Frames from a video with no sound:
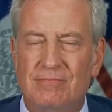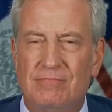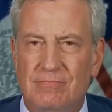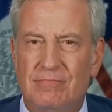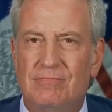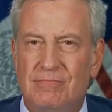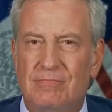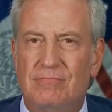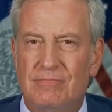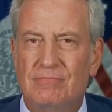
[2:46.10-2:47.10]

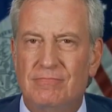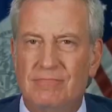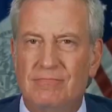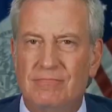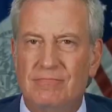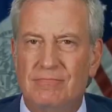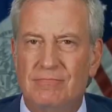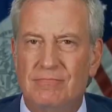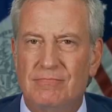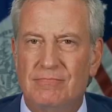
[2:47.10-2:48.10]

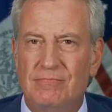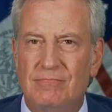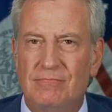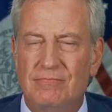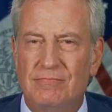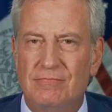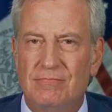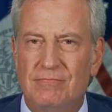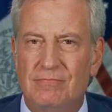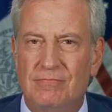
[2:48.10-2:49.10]

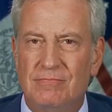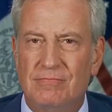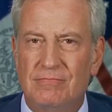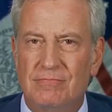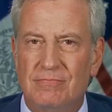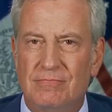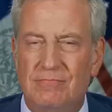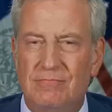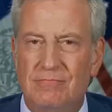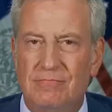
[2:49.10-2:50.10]

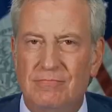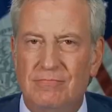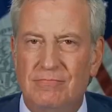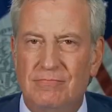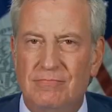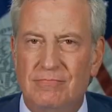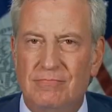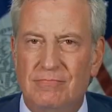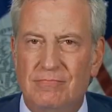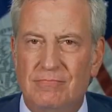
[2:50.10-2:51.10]

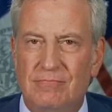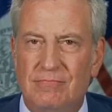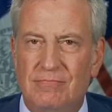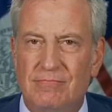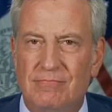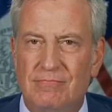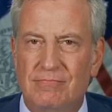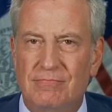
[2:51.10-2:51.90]
The person shown says nothing.